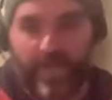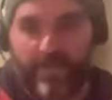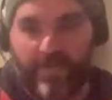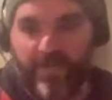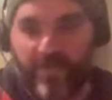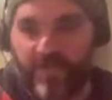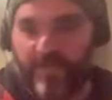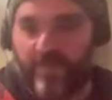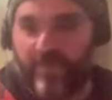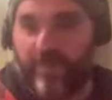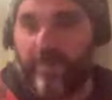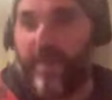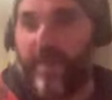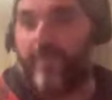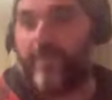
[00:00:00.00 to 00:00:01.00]
as effectively,
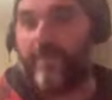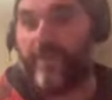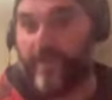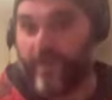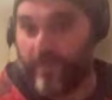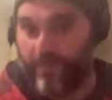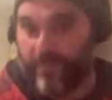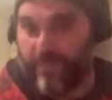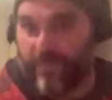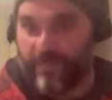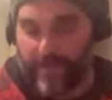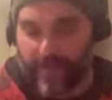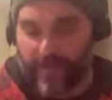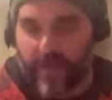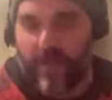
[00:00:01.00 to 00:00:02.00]
not be able to hear what they were
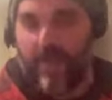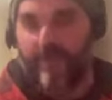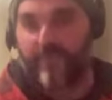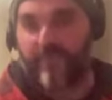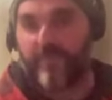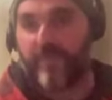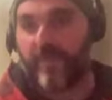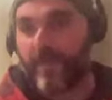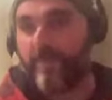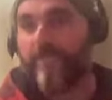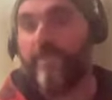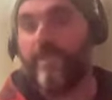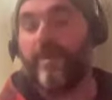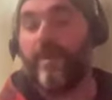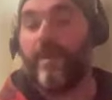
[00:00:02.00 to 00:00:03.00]
saying half the
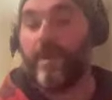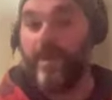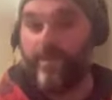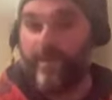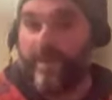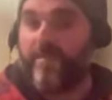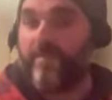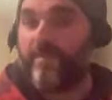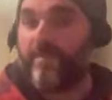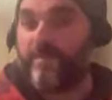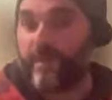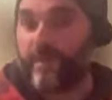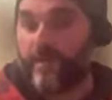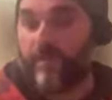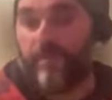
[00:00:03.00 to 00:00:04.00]
time, it makes
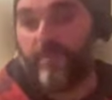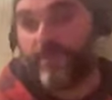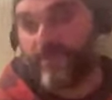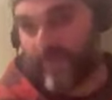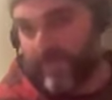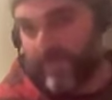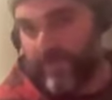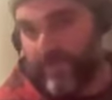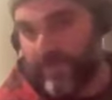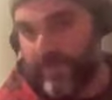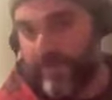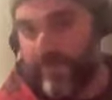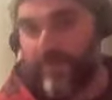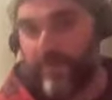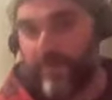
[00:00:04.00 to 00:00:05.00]
things a lot more
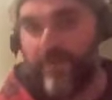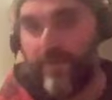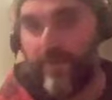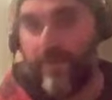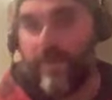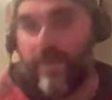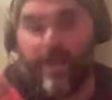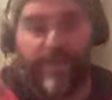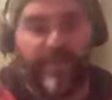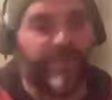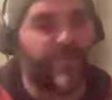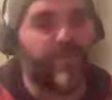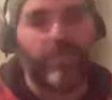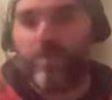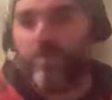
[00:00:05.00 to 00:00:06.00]
challenging. So it
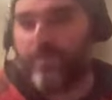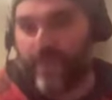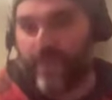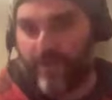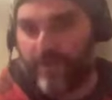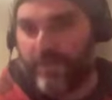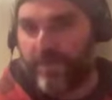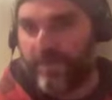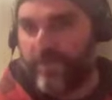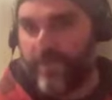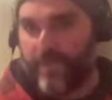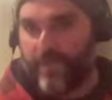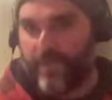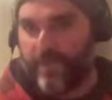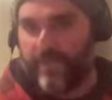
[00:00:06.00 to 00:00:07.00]
was just more barriers
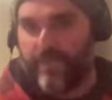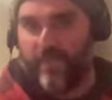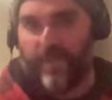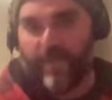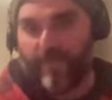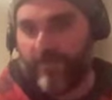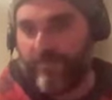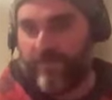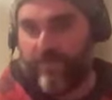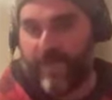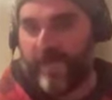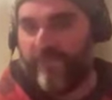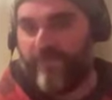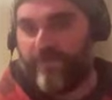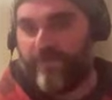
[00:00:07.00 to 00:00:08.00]
compared to the
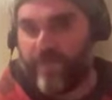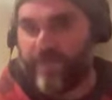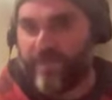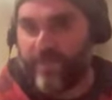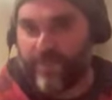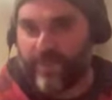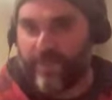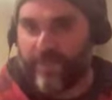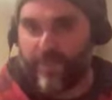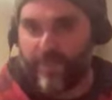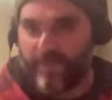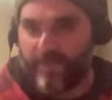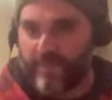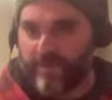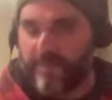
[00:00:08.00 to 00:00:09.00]
average able-bodied
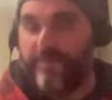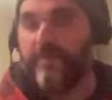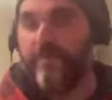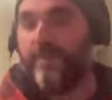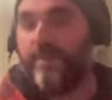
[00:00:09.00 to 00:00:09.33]
person.